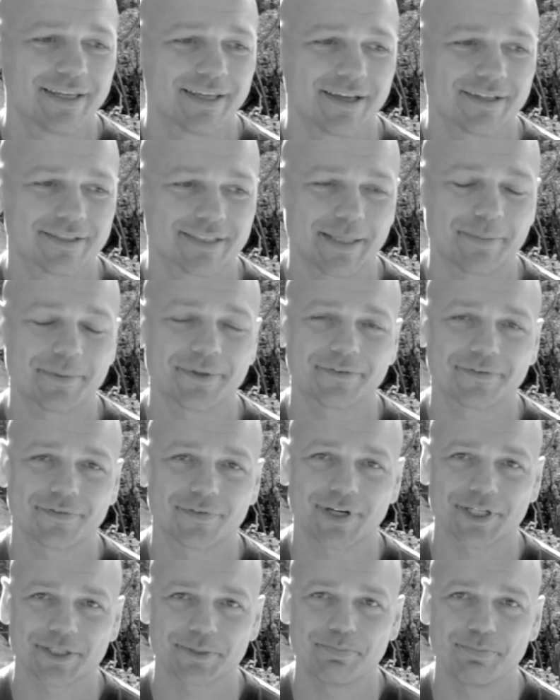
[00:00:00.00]
you know something
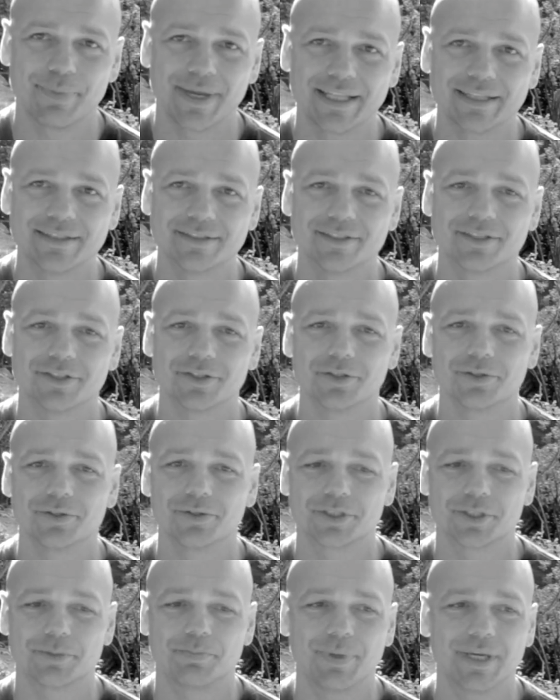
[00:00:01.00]
for us men
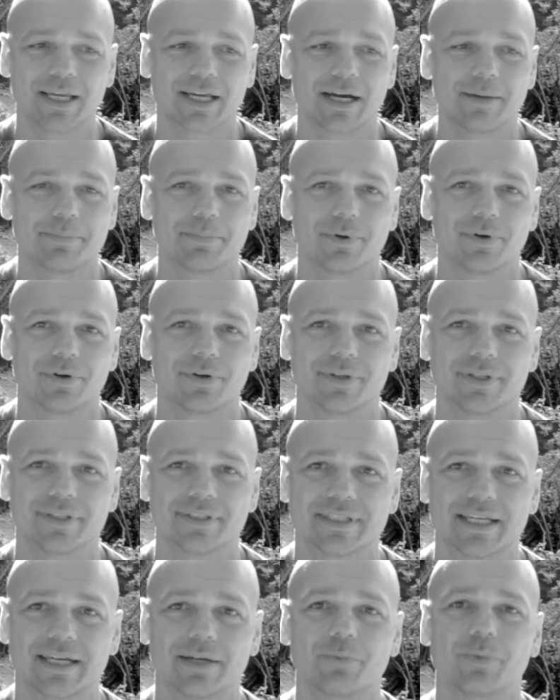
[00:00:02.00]
to to pick up on
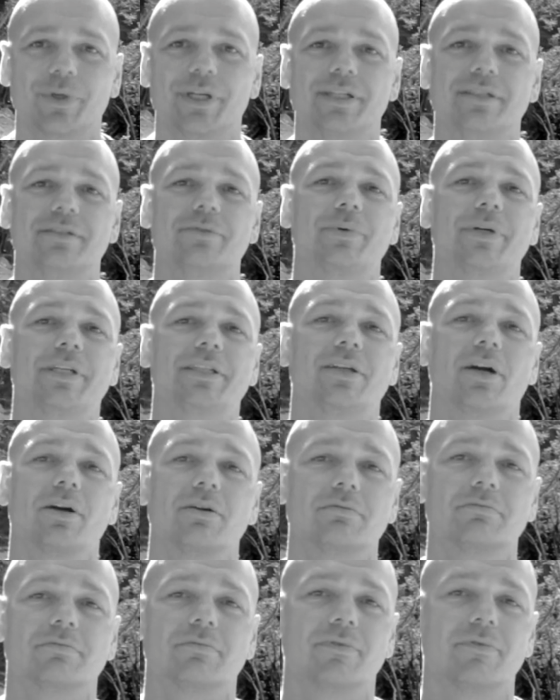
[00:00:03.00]
is that we we
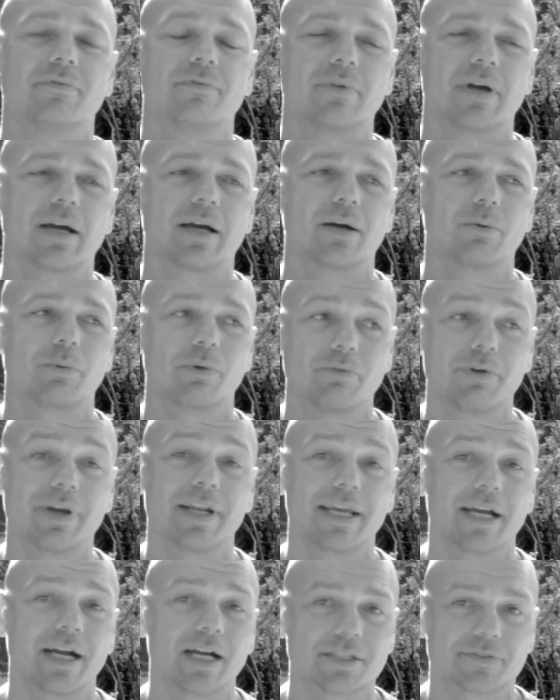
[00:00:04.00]
don't uh, we
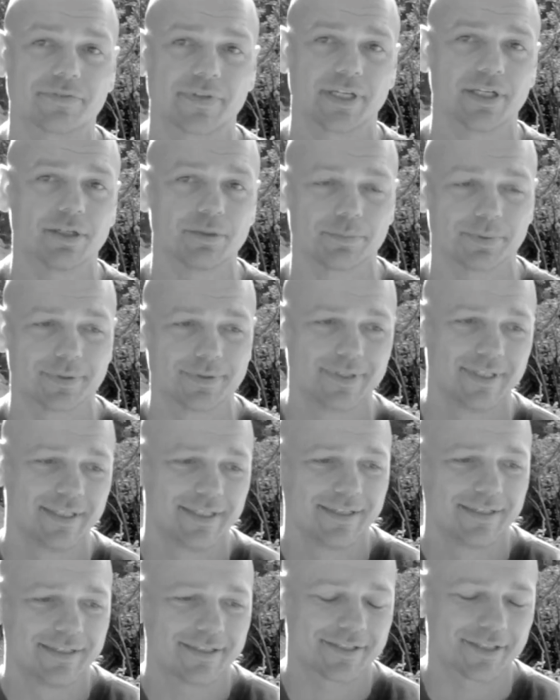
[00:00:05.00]
really ask for help.
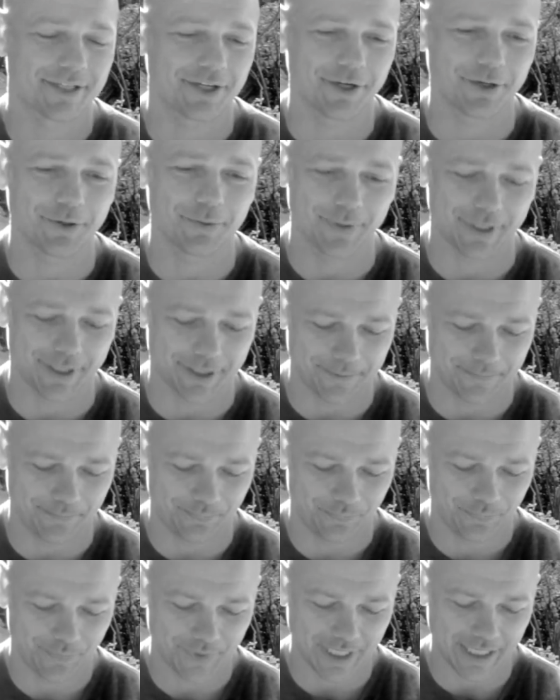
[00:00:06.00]
So
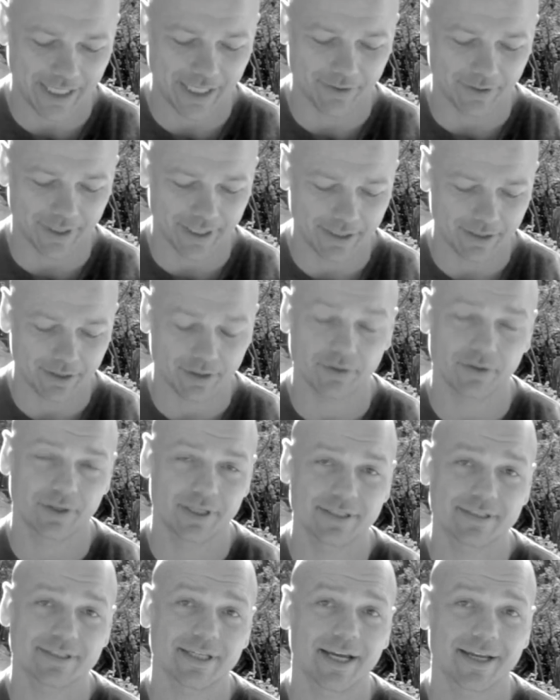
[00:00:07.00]
um, anyway, uh,
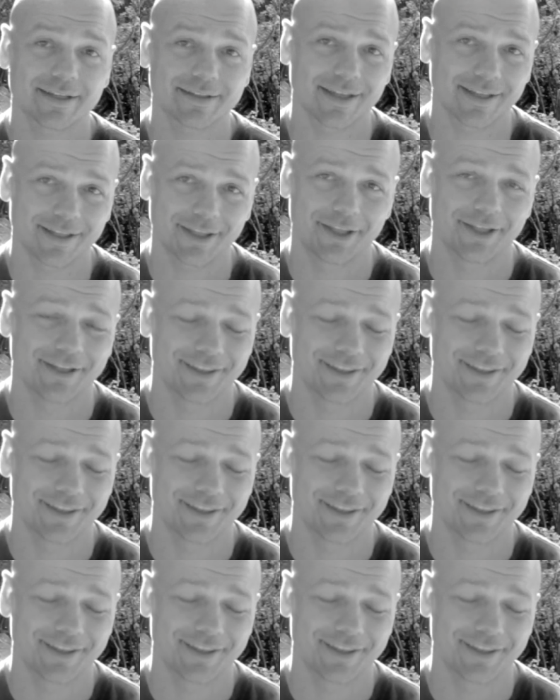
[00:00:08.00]
in saying that,